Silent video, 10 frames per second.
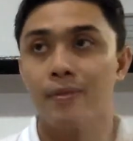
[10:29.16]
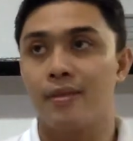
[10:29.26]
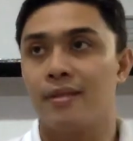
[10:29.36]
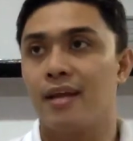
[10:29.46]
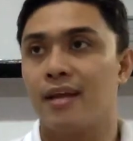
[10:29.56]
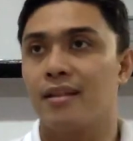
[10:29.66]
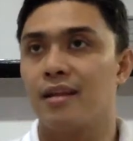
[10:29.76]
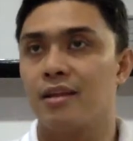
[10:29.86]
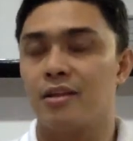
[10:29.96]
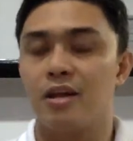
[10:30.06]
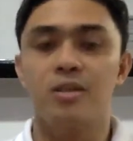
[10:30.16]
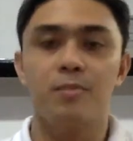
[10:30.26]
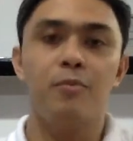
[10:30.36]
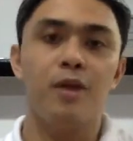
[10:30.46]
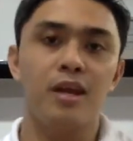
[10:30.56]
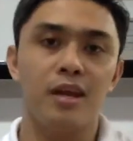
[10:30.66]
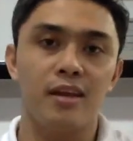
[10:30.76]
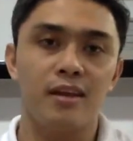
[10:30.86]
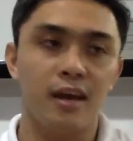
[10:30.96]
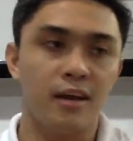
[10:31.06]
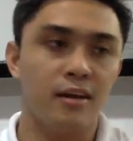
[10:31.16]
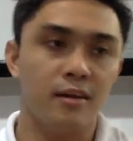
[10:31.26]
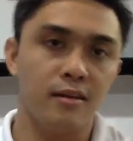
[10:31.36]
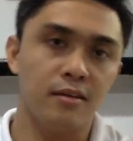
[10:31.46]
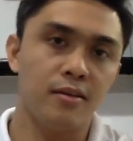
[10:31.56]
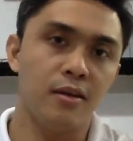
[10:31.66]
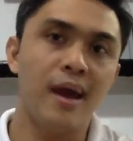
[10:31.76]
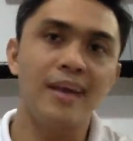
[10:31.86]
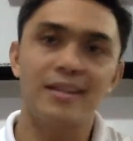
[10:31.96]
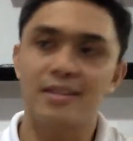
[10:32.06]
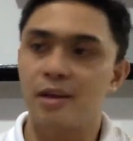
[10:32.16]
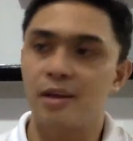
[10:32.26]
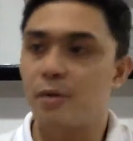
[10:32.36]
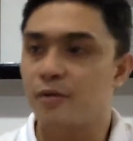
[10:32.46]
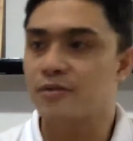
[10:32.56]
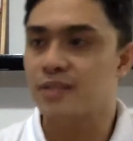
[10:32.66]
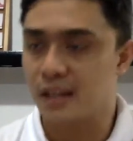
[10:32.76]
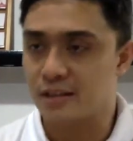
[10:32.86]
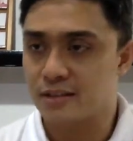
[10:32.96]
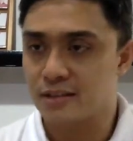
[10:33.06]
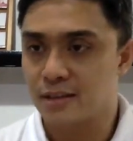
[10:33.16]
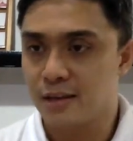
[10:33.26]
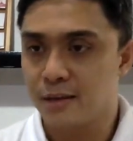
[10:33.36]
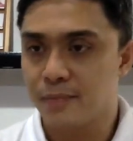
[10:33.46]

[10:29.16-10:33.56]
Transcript: that it doesn't bring in the right number of sales